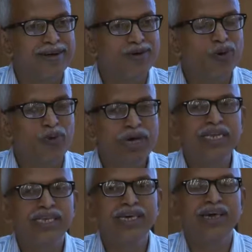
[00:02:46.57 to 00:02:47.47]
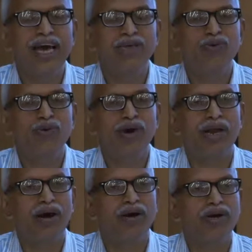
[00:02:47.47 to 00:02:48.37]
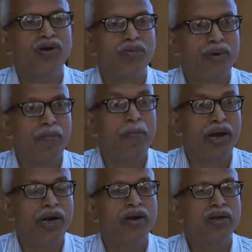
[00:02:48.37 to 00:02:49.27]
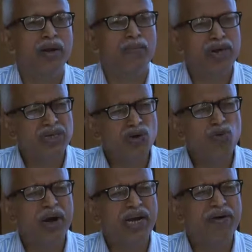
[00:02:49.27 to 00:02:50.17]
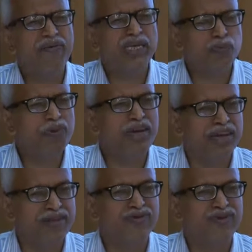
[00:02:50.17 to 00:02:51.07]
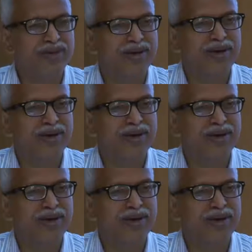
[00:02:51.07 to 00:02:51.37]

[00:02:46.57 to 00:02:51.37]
so we'll see as we go along it will be dependent on temperature you might have experience